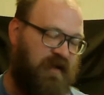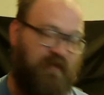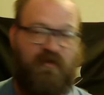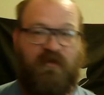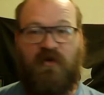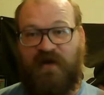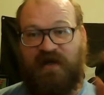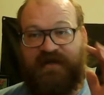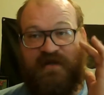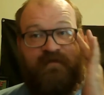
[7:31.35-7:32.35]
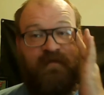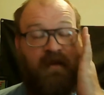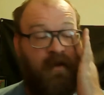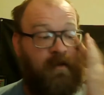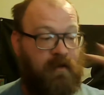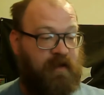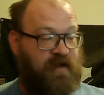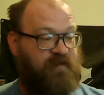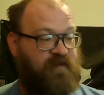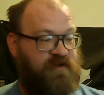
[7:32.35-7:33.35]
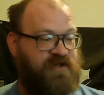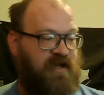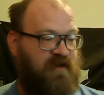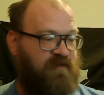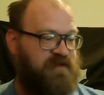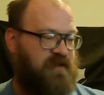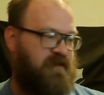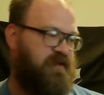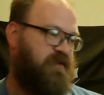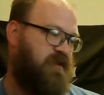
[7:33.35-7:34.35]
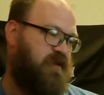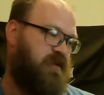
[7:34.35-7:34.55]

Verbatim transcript: couple more weeks. Like our first shot was on